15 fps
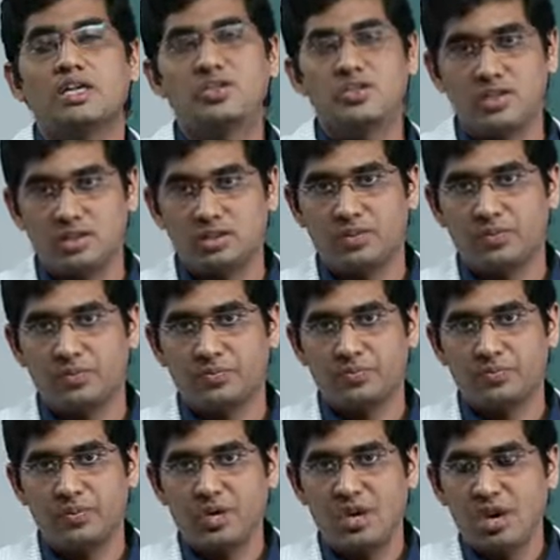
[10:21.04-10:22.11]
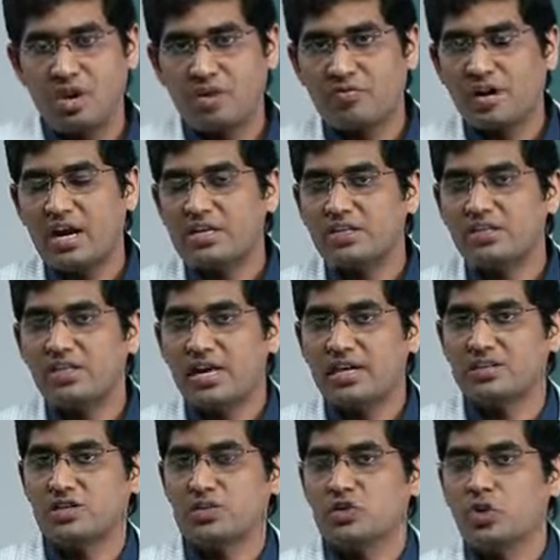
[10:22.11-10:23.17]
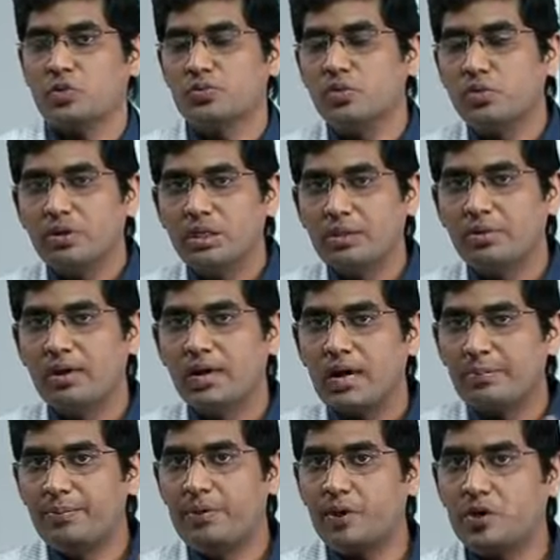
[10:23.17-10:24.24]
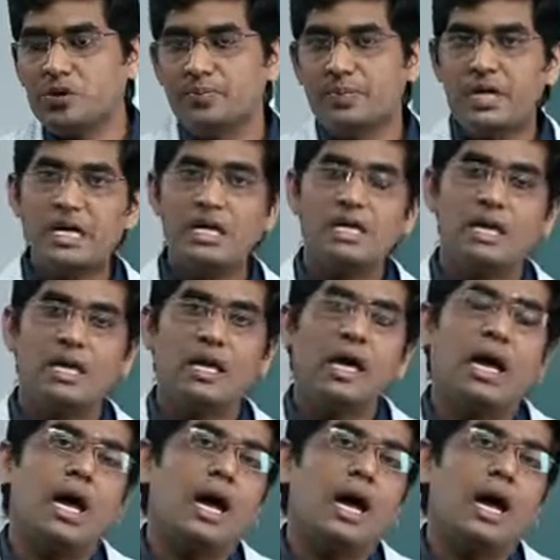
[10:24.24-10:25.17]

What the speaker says: considered. Fractional excretion of sodium, because pre-renal,